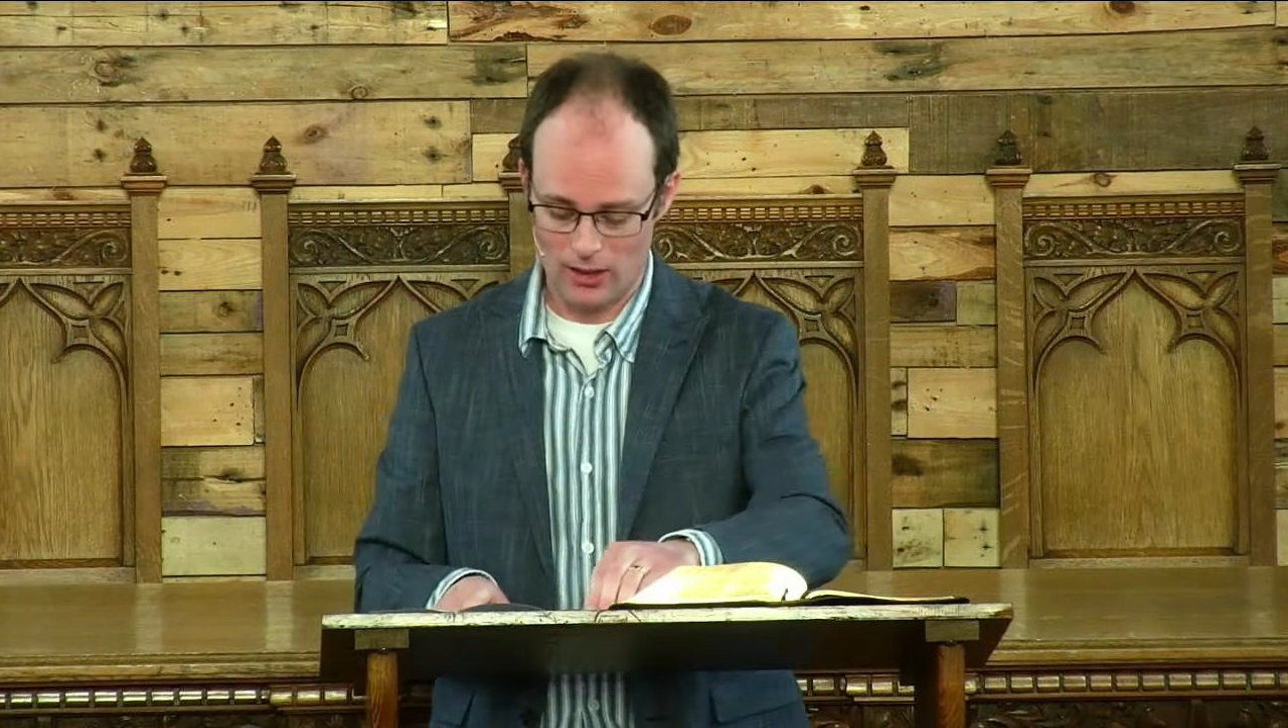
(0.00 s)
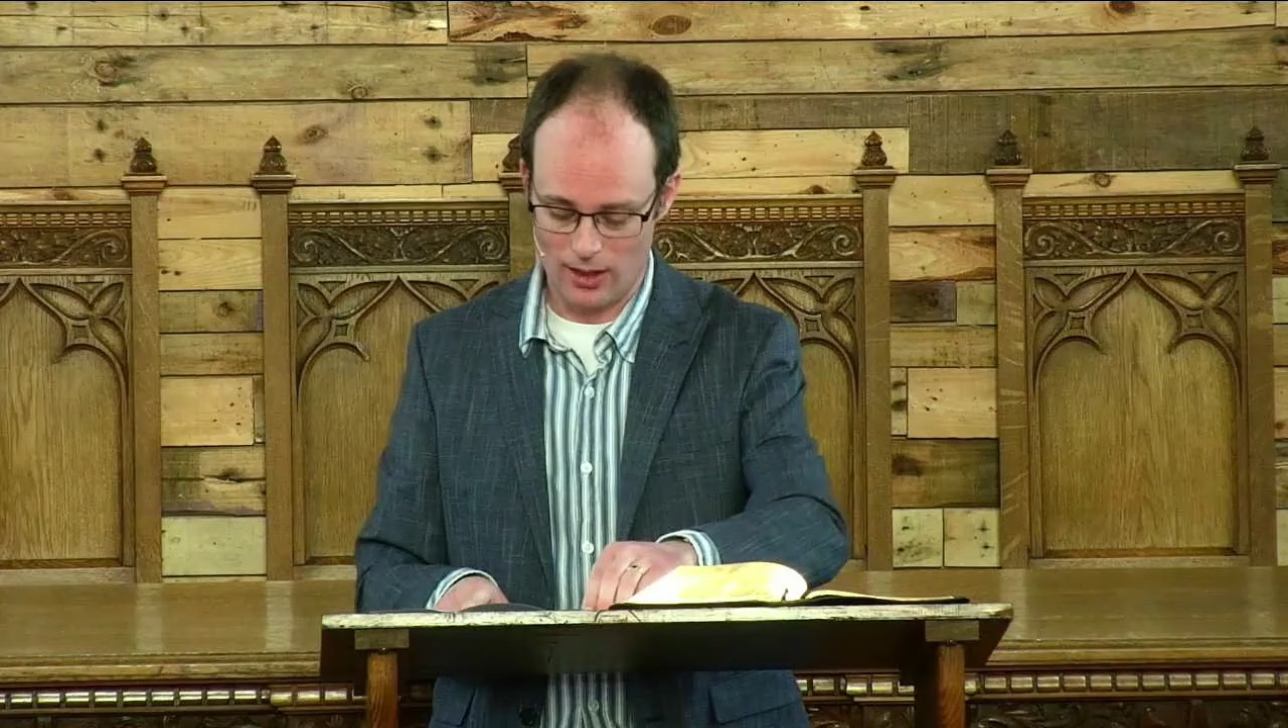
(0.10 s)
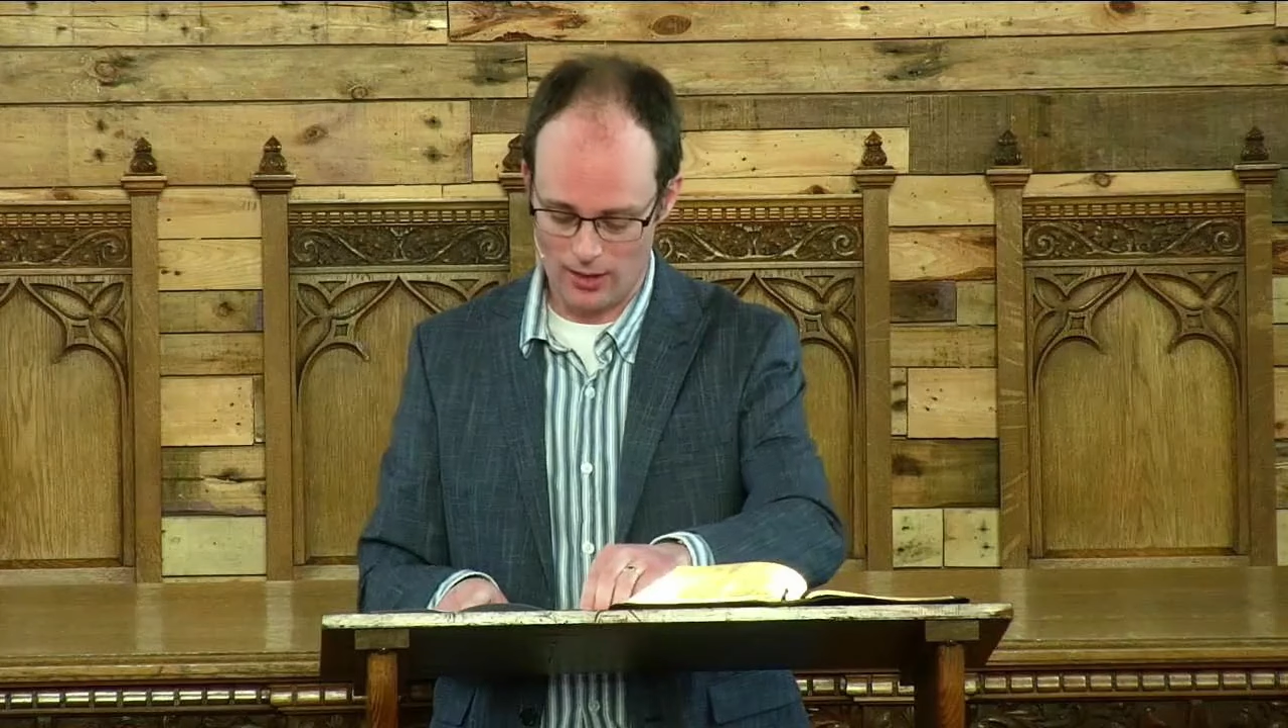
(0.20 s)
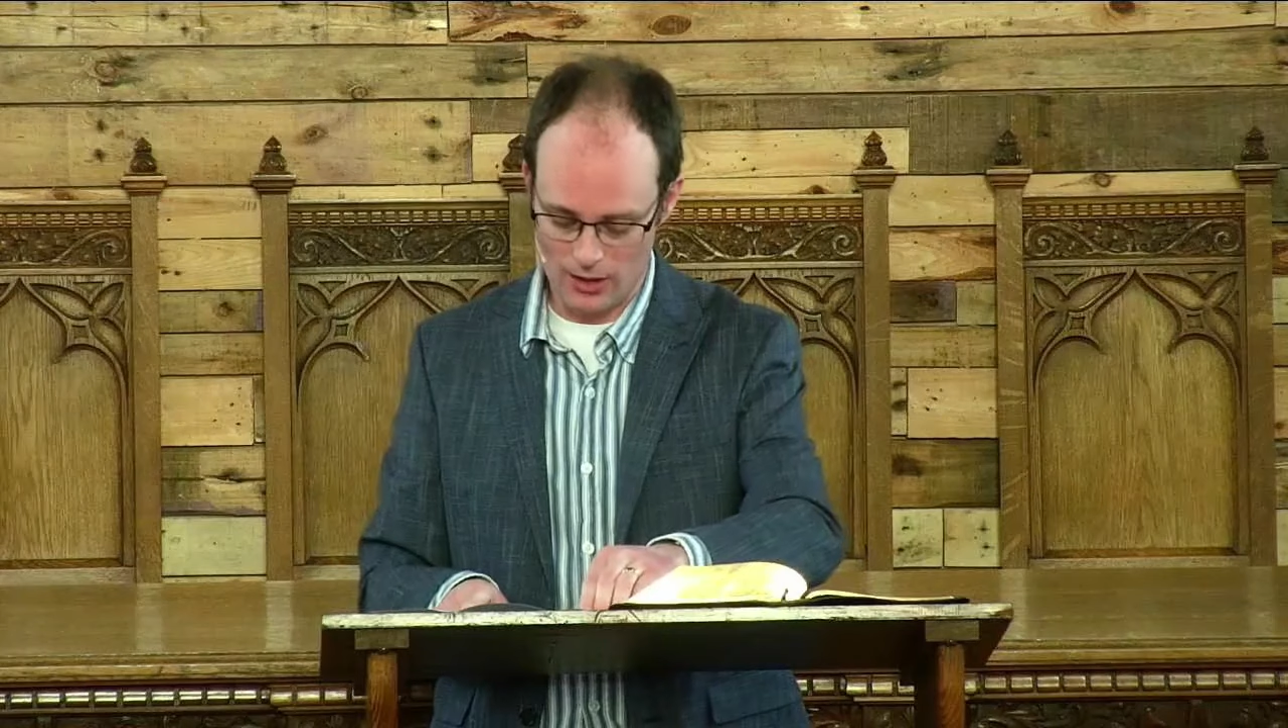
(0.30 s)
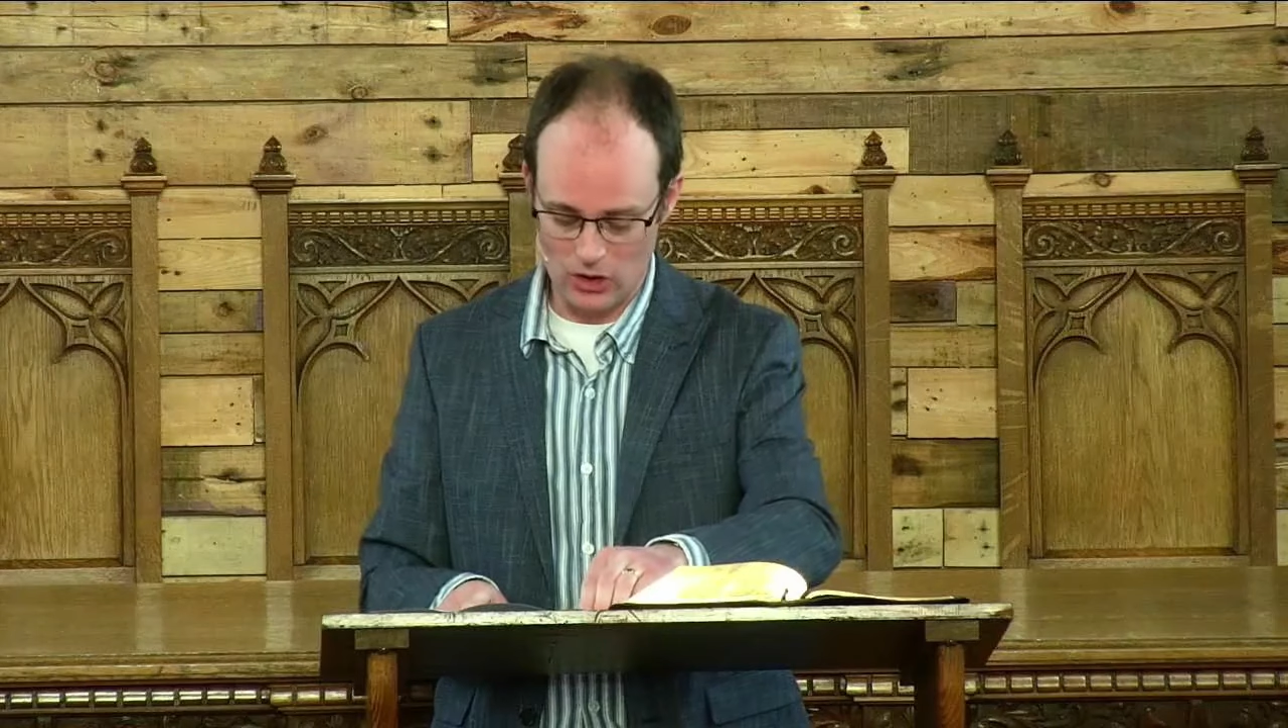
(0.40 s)

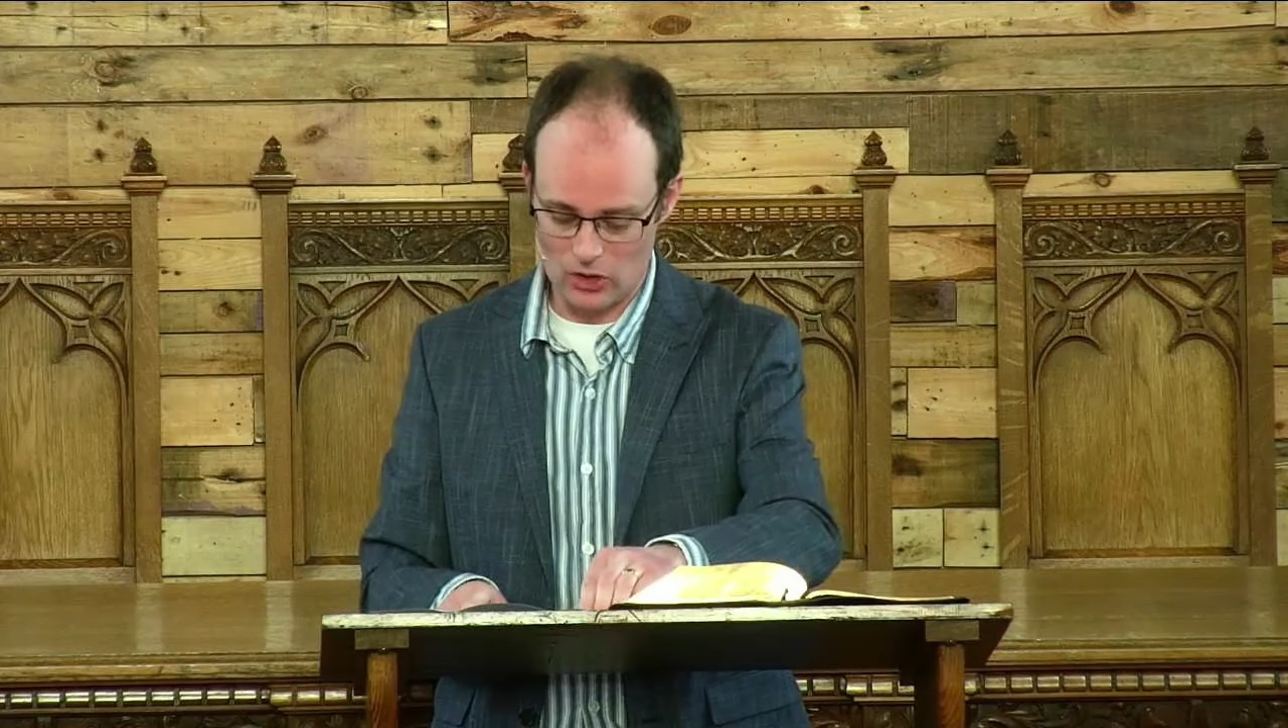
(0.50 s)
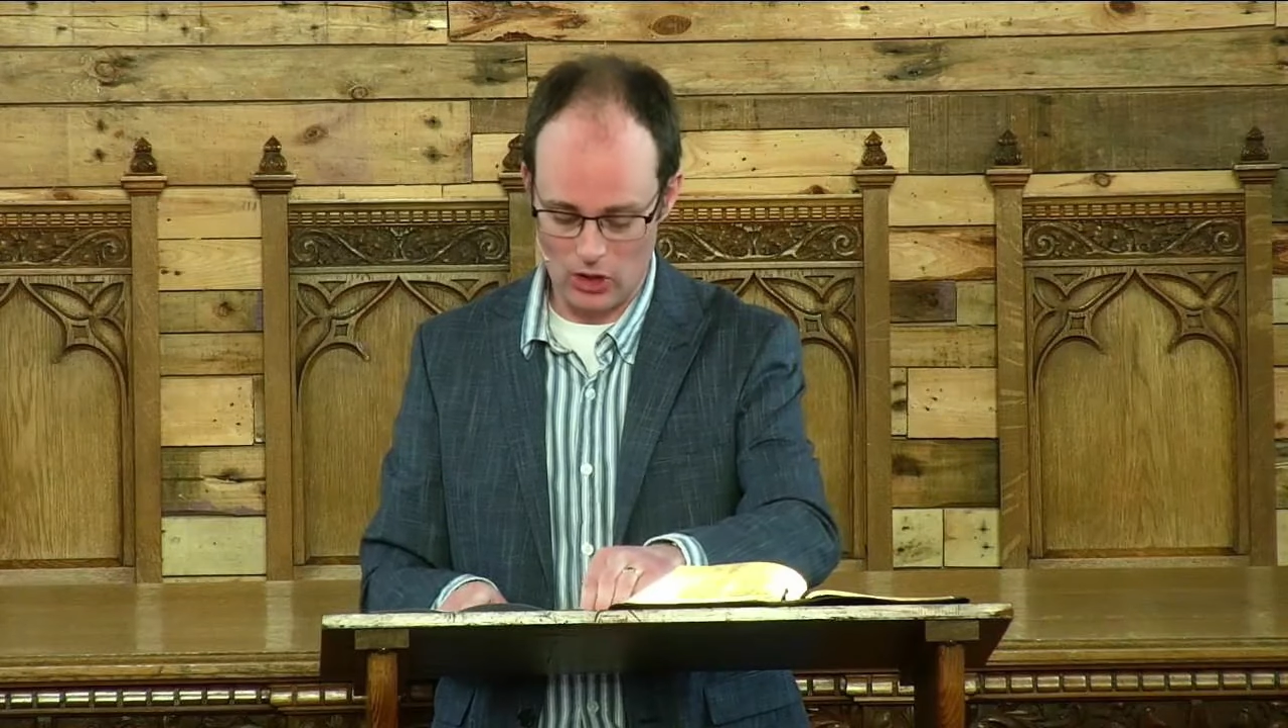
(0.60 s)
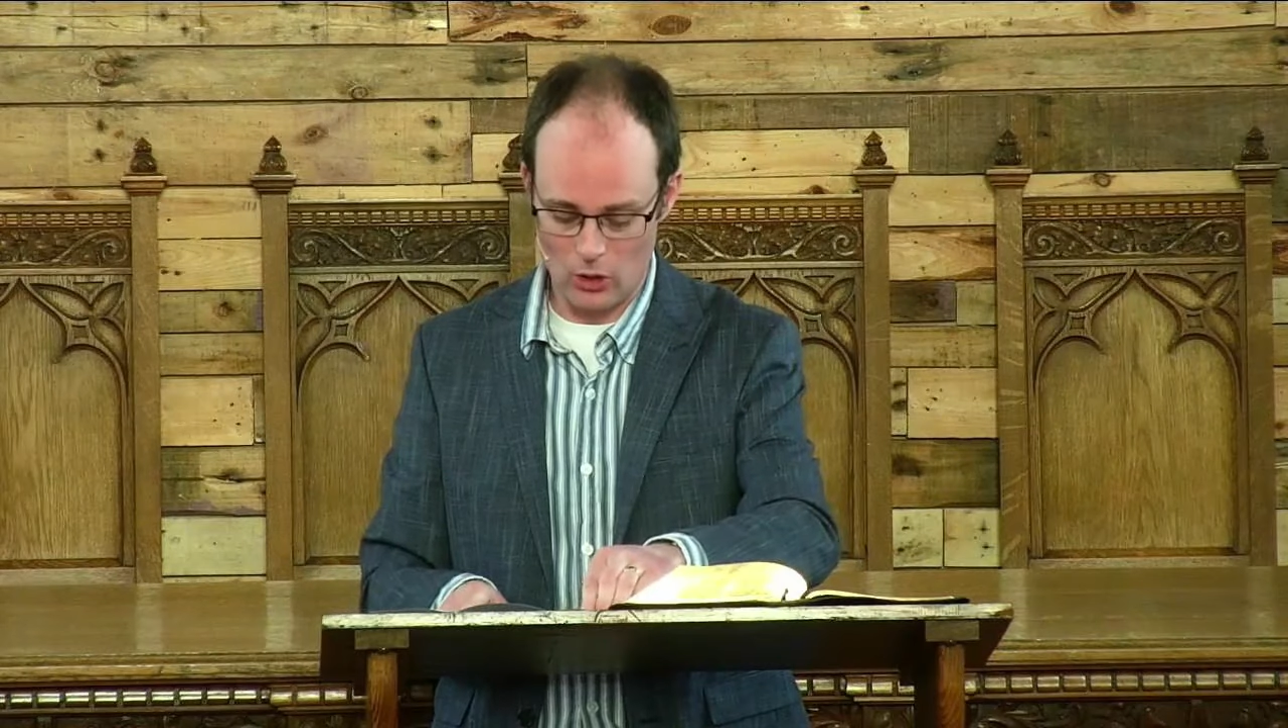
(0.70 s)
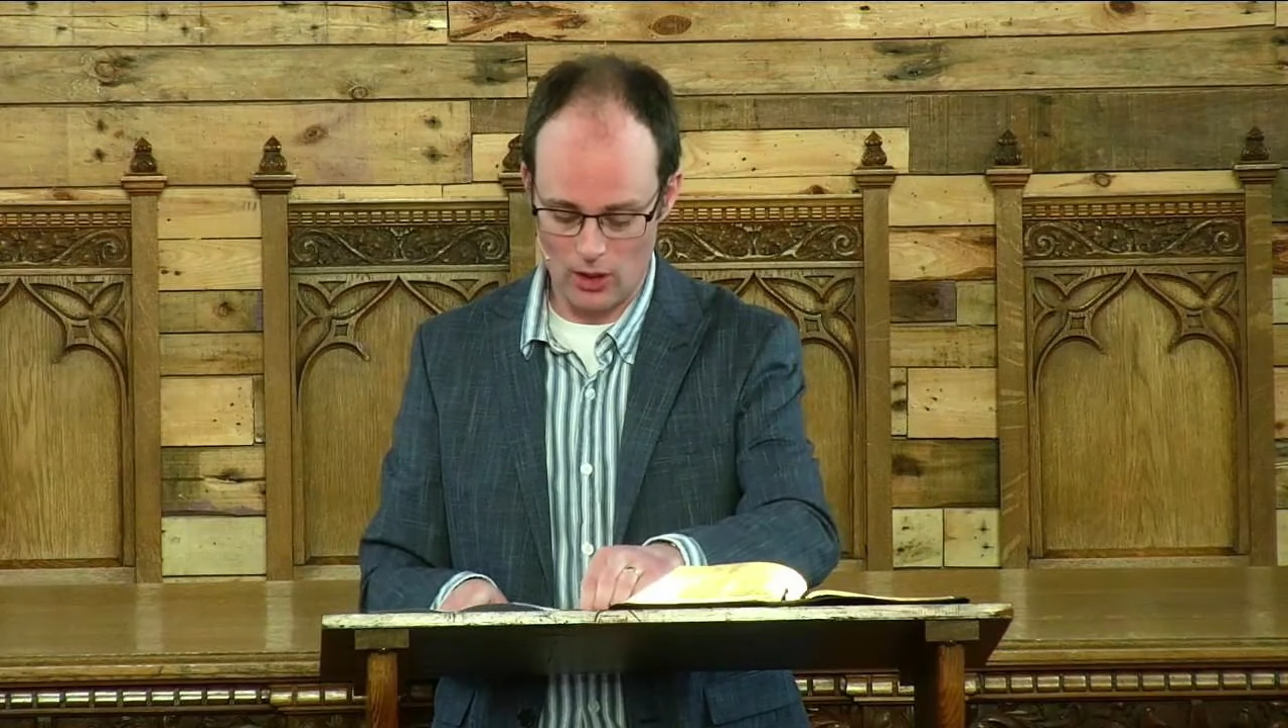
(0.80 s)
that this is the